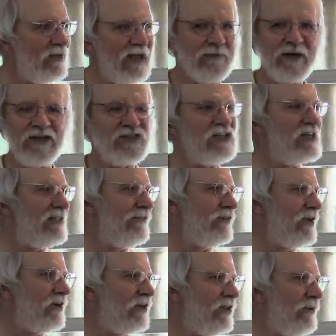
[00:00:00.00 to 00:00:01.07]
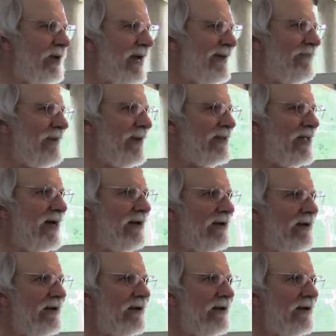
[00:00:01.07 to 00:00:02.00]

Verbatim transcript: Anybody seen the video that we have about that?